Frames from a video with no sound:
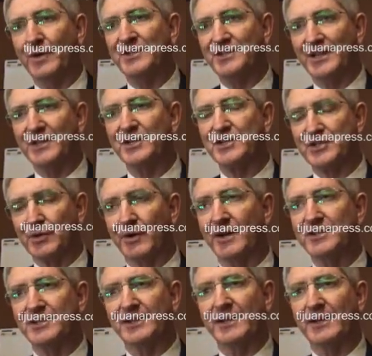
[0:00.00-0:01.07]
see the
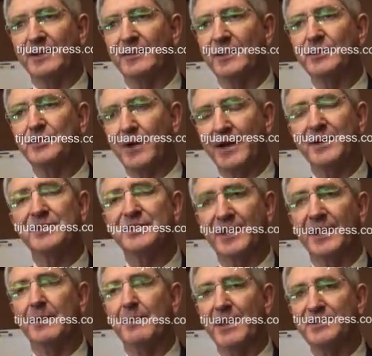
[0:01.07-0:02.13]
stories, and they're trying to
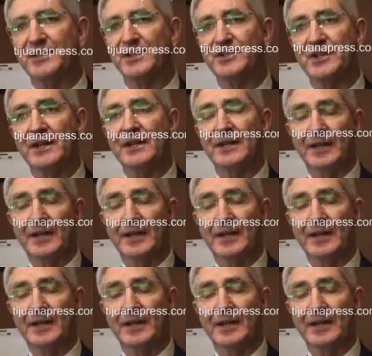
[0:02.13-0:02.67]
send a message